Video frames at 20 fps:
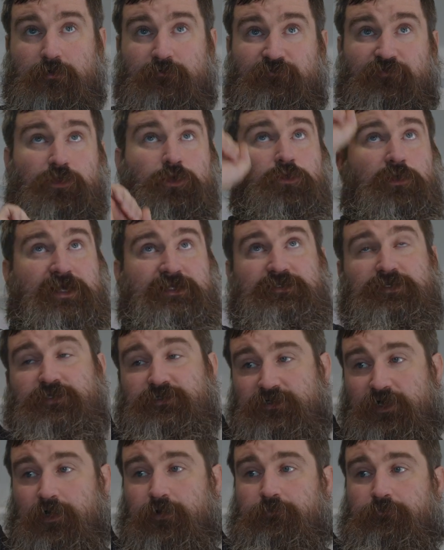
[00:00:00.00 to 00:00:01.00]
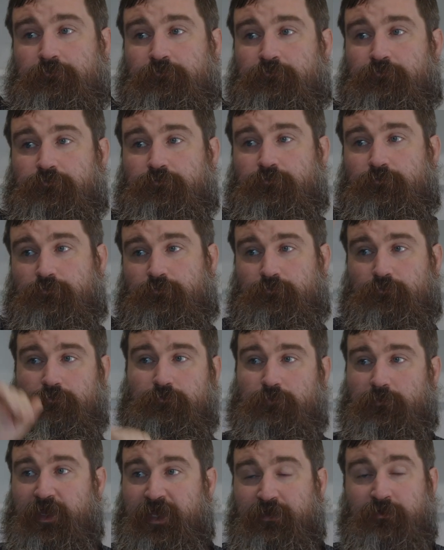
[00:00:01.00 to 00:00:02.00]
flew right to the top.
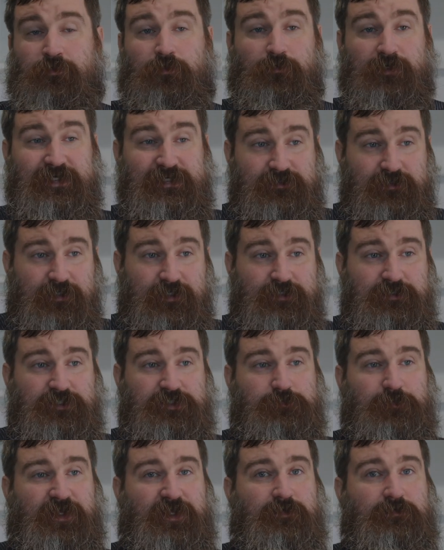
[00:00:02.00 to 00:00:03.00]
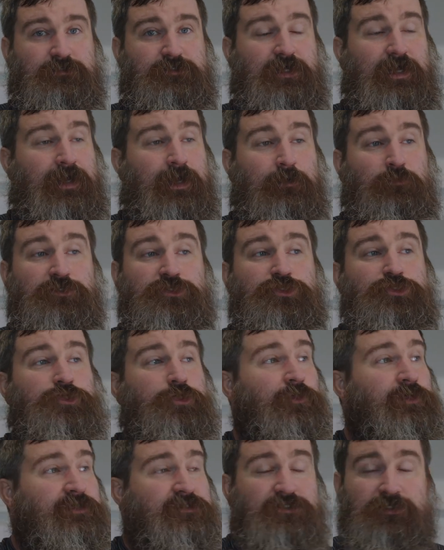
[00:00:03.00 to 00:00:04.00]
And the reason is because I was
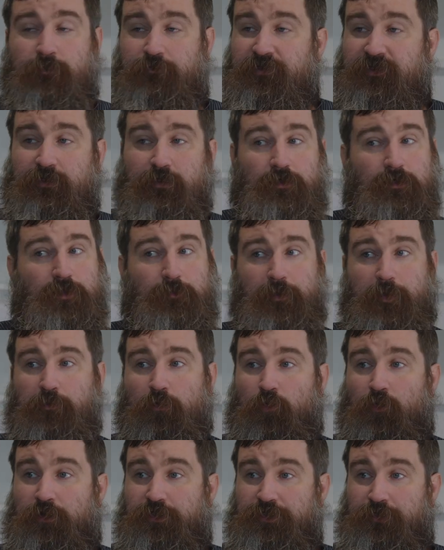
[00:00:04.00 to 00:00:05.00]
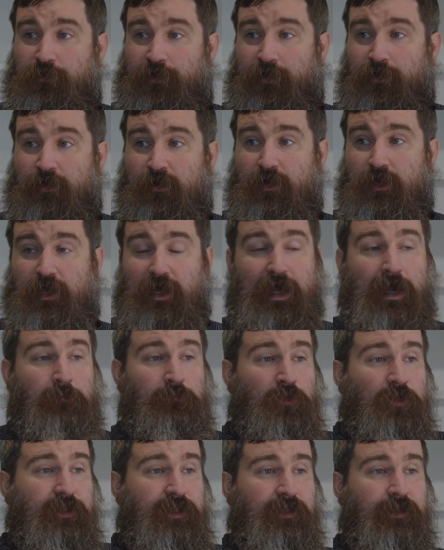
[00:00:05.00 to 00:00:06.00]
doing something that other people weren't doing. Yeah. I'm
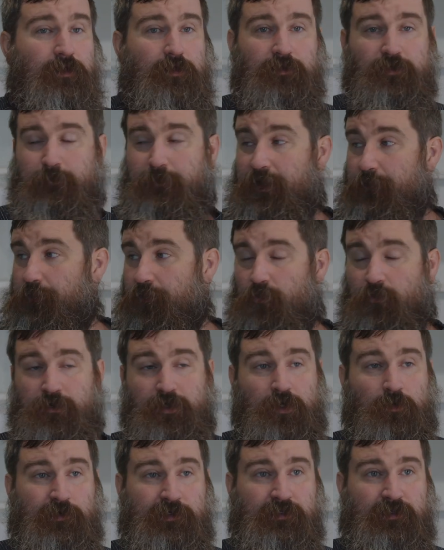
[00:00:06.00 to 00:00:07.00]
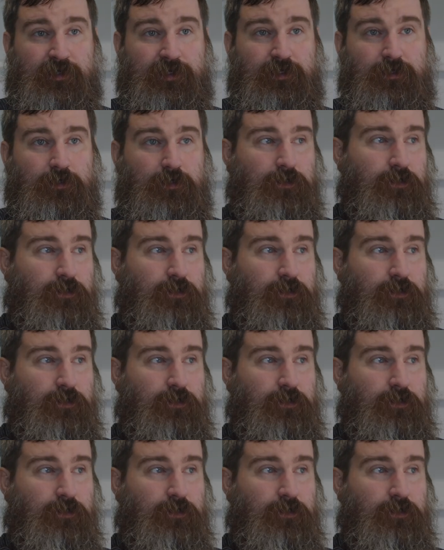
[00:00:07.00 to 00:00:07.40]
looking at other people and going like,